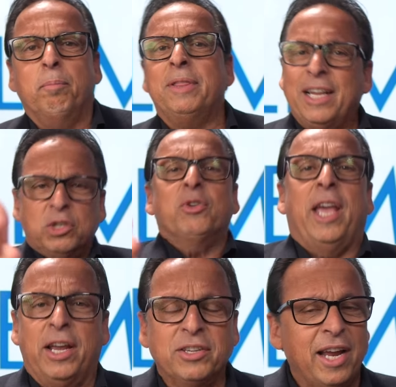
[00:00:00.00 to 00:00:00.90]
But that's
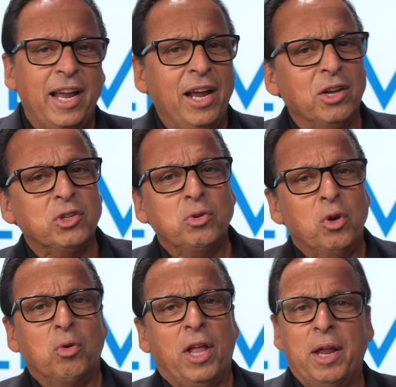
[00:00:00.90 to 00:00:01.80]
okay, because I, I also
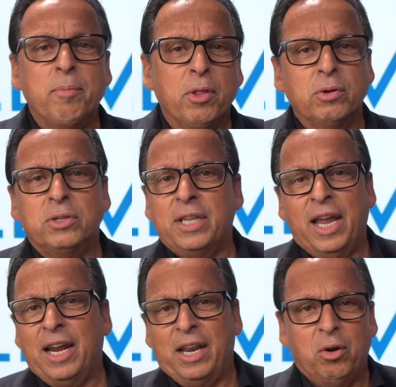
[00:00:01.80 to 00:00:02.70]
don't like Mother's
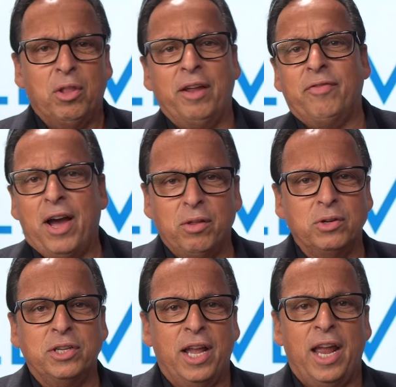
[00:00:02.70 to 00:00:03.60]
Day and I don't like
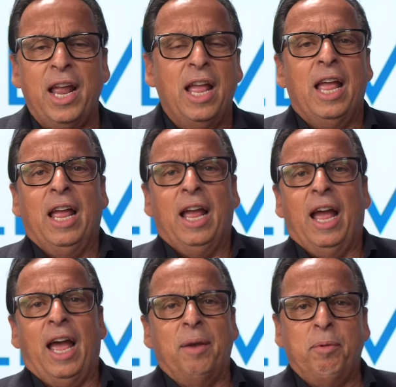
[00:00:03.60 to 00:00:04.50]
Father's Day.
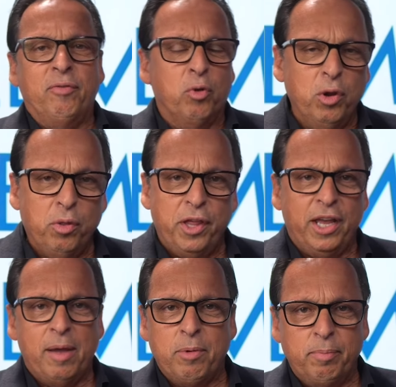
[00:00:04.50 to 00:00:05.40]
And before you
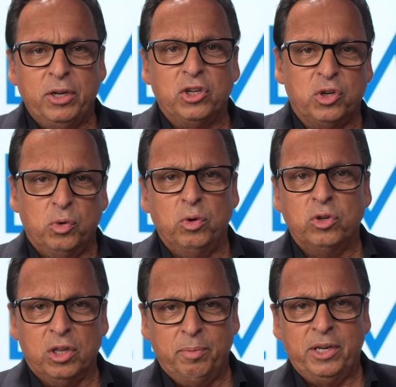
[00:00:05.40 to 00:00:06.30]
think I'm a big
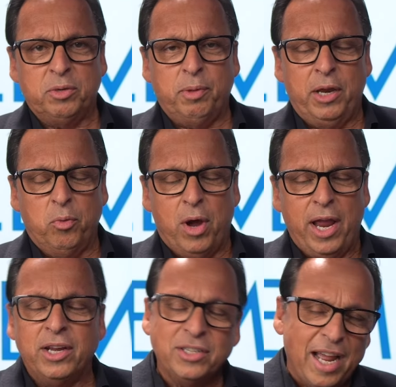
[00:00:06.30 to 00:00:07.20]
Scrooge, let me explain
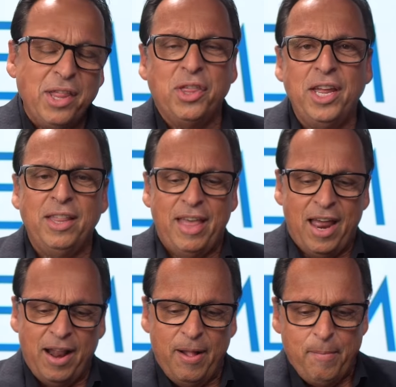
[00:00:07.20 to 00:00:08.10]
why. Because I think
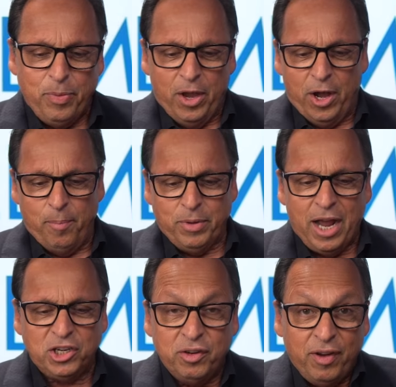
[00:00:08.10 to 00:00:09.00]
that, um,
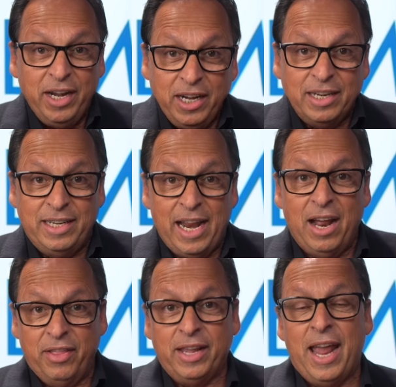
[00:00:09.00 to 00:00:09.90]
gosh, if I need a day
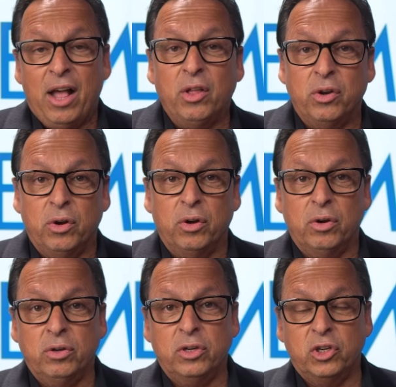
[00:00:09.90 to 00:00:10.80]
on the
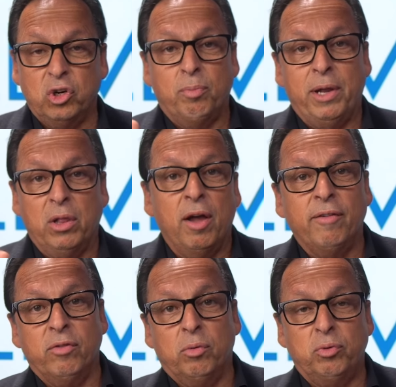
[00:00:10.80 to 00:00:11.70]
calendar to show my
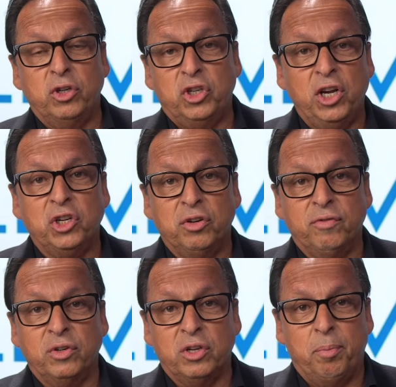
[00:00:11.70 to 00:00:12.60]
love or appreciation
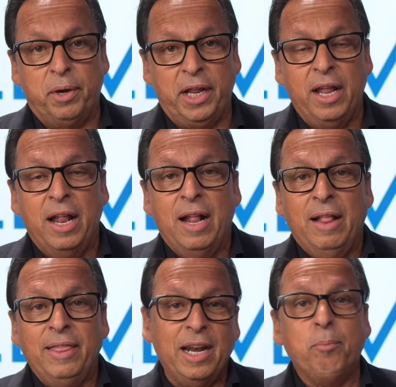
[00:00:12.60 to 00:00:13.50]
for somebody,
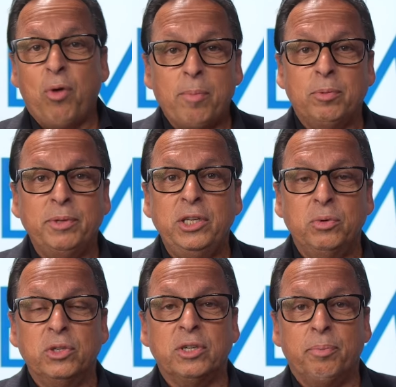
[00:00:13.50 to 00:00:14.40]
then I'm probably
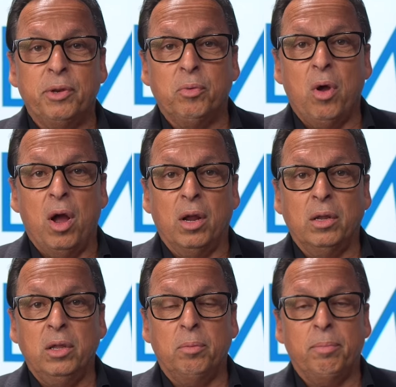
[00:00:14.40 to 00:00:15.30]
doing something wrong.
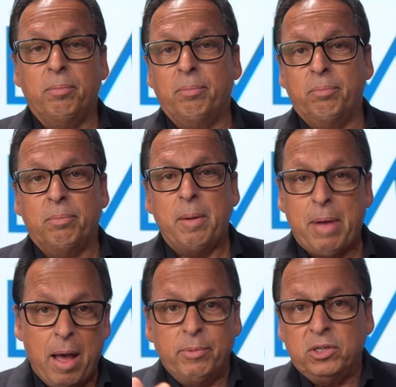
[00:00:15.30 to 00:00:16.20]
You know, my
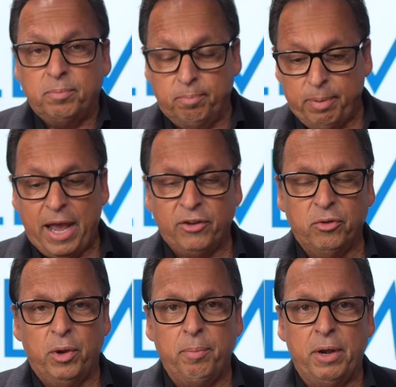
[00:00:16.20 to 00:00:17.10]
mom has
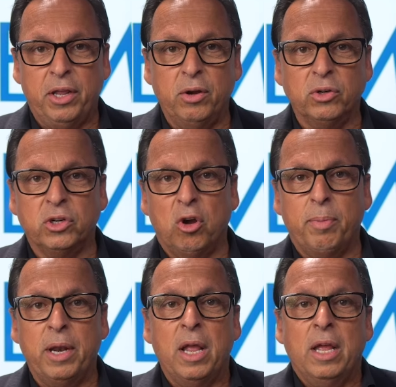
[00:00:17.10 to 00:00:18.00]
passed away many years
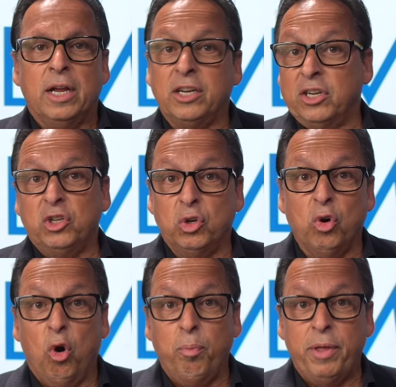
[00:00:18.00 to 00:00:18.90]
ago, but gosh, I
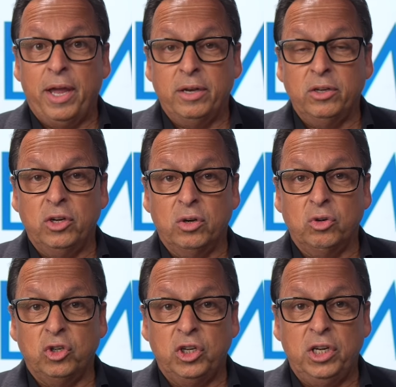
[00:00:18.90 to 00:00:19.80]
sure hope that you
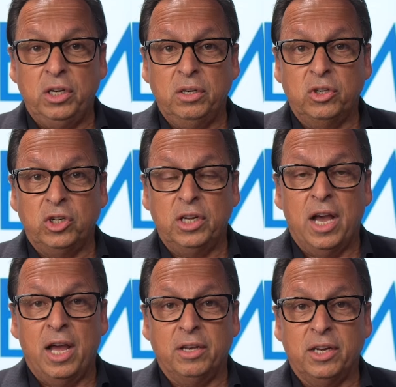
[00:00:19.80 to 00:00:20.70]
know she she
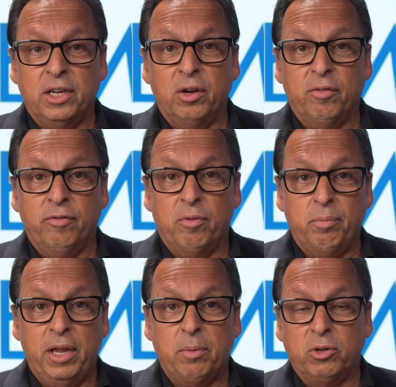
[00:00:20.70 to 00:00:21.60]
got to hear
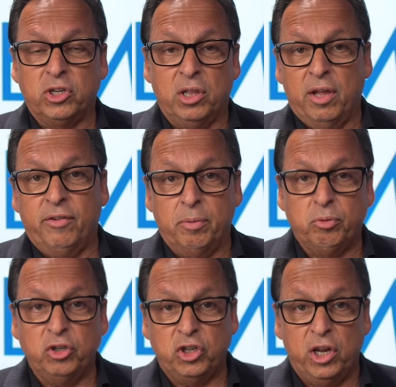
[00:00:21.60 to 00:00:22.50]
from me how much I love and
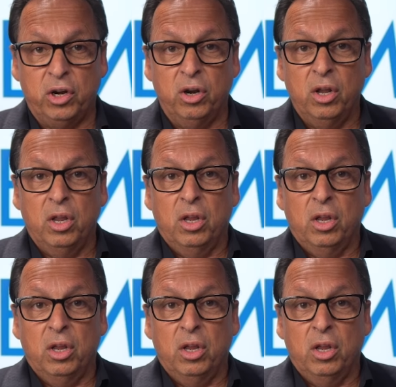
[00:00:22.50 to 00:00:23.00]
appreciate her